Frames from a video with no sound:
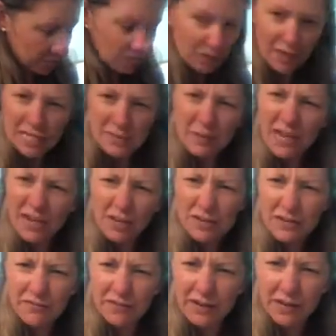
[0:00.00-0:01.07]
because we can use
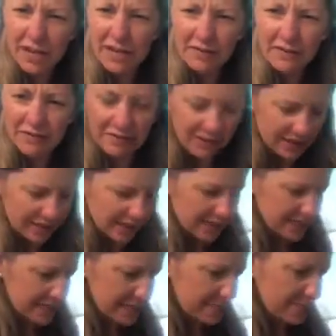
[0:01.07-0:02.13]
it for a lot of different things.